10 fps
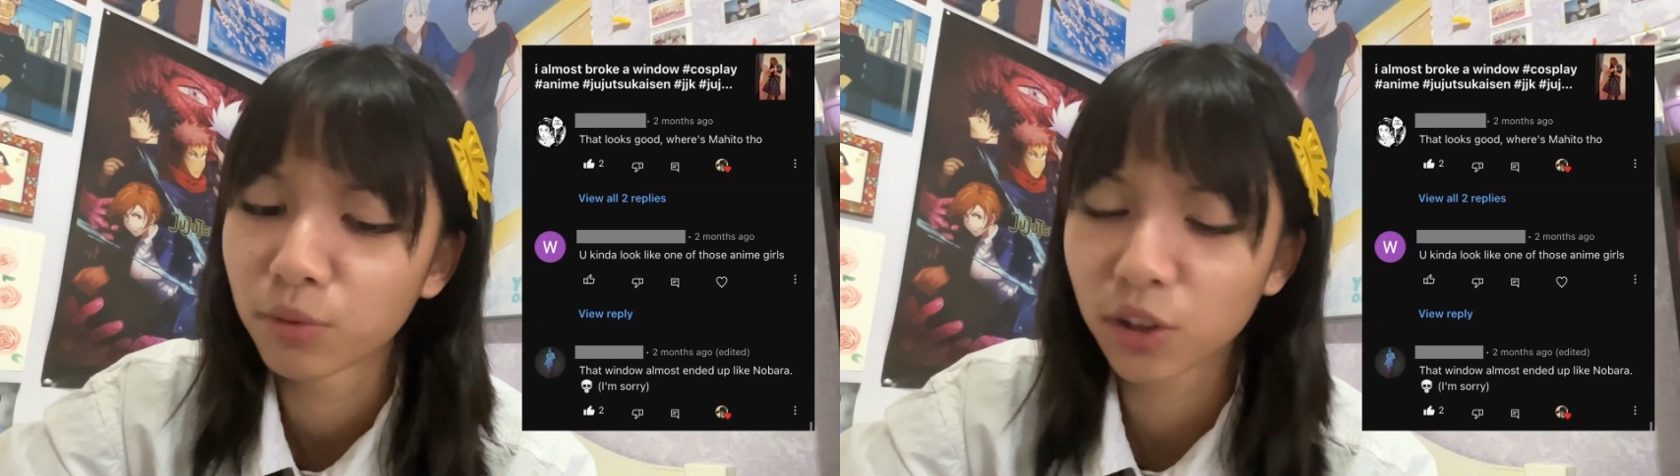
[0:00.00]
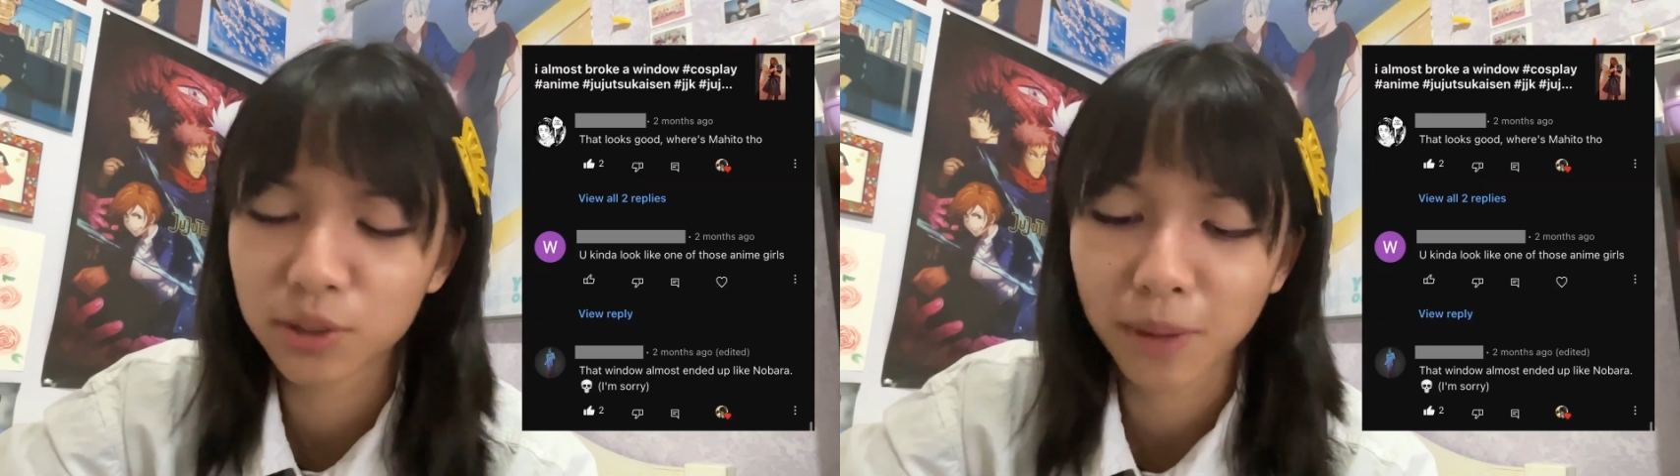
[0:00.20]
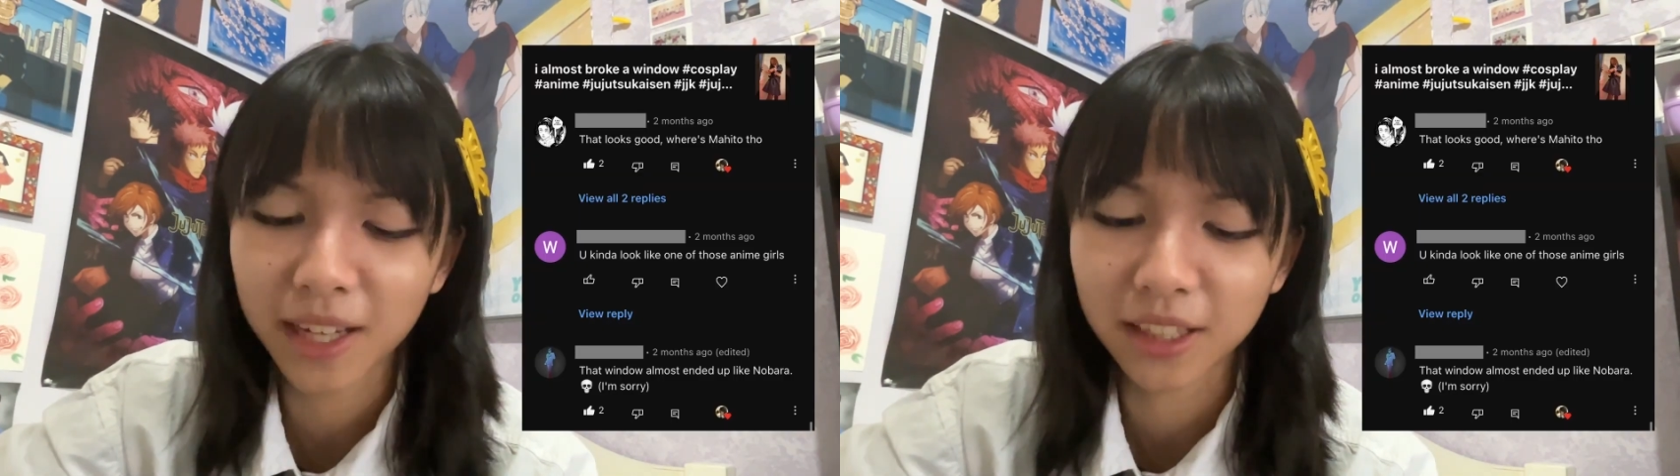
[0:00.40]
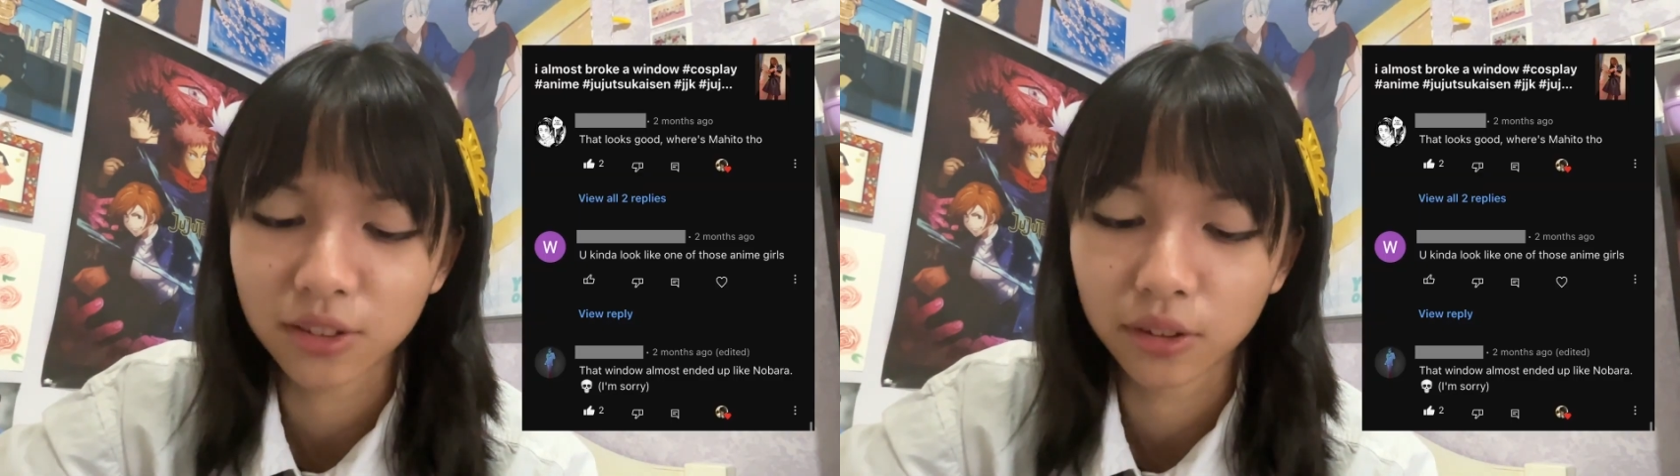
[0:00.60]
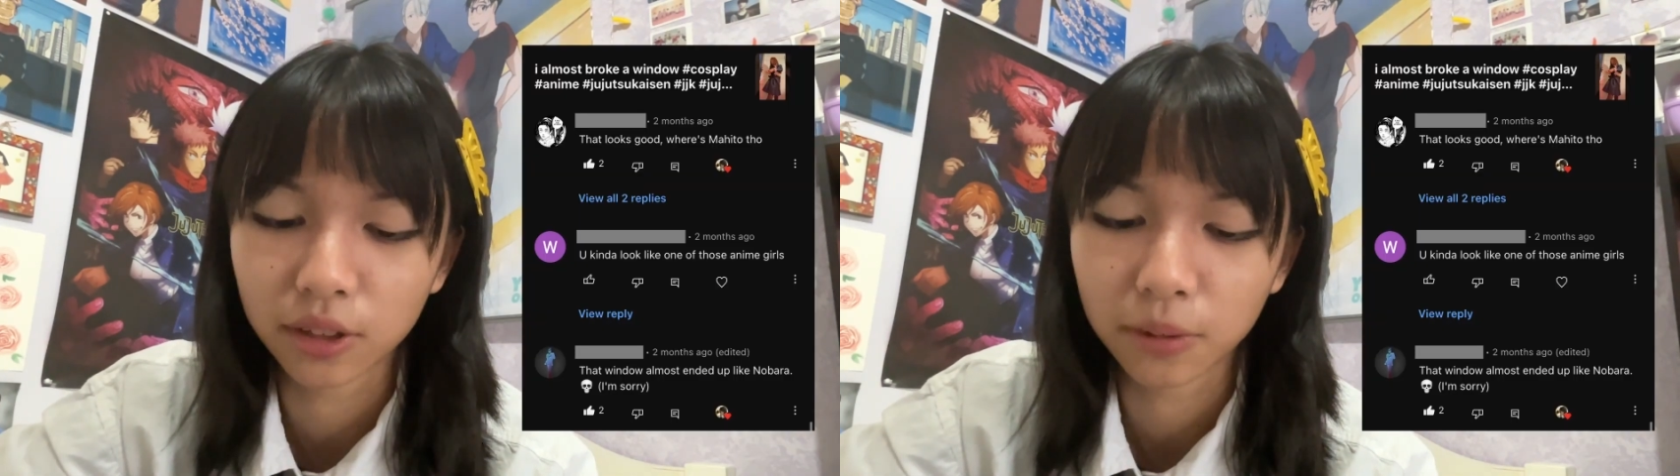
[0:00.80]
Where's
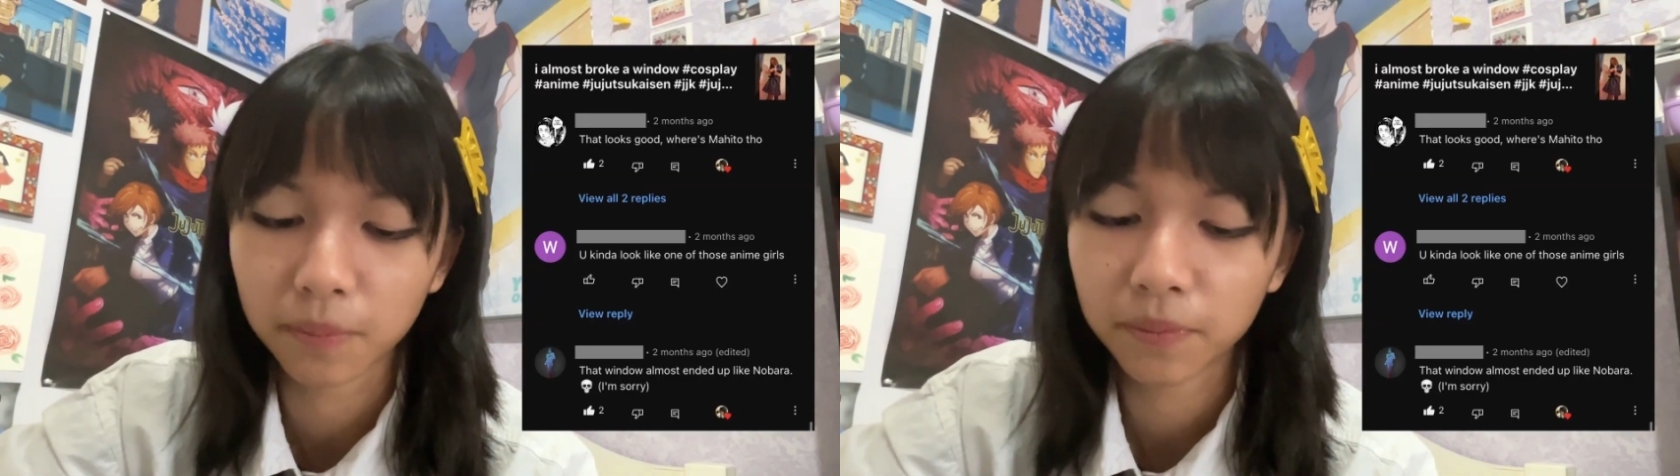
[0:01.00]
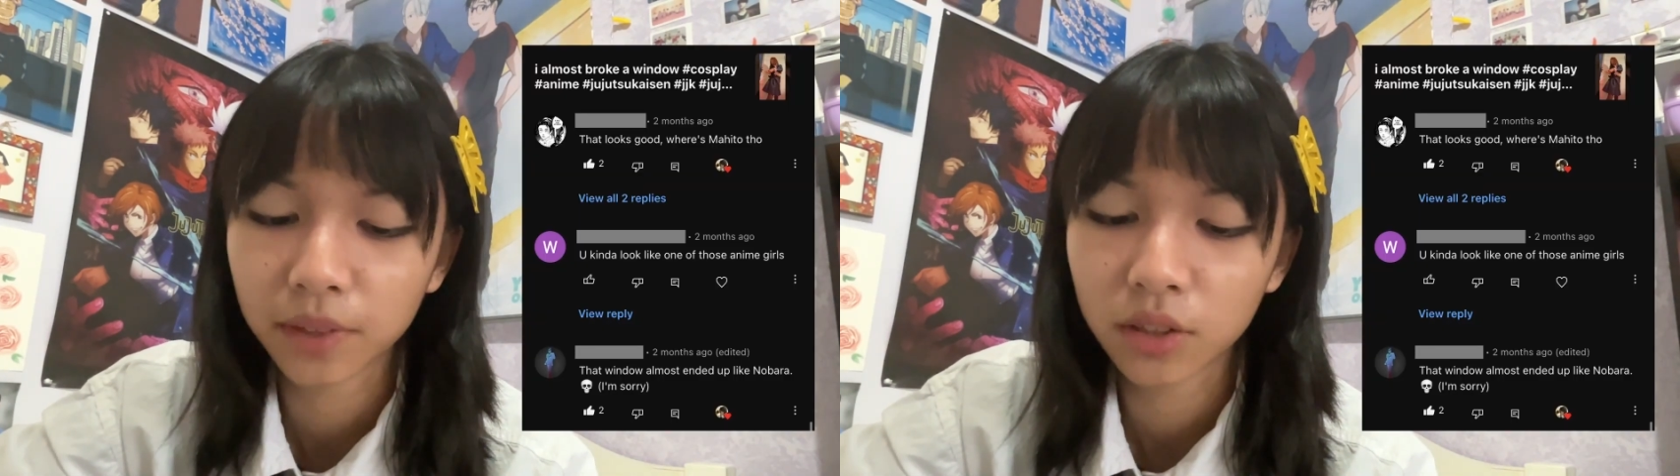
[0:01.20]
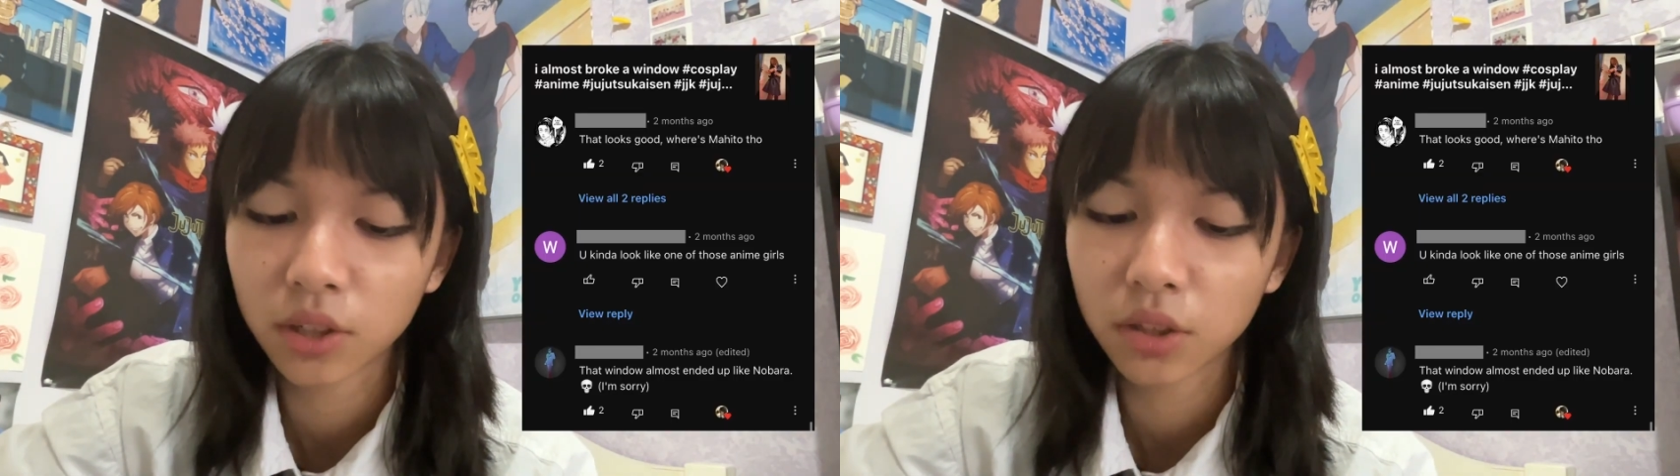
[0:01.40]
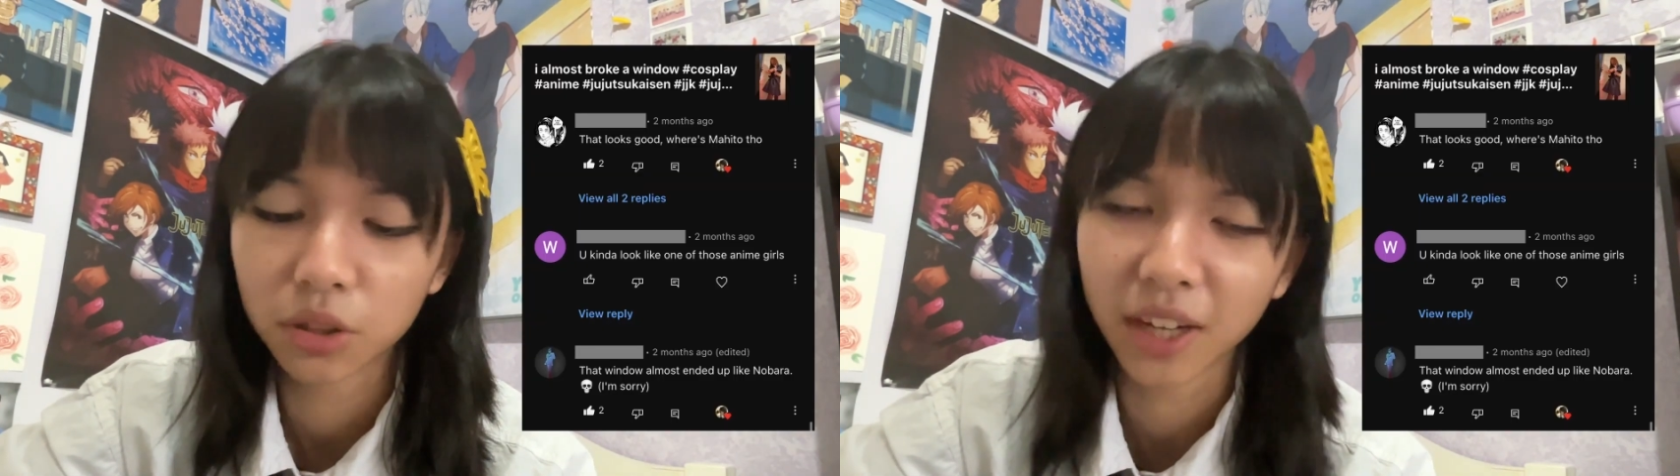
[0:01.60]
Mahito though? You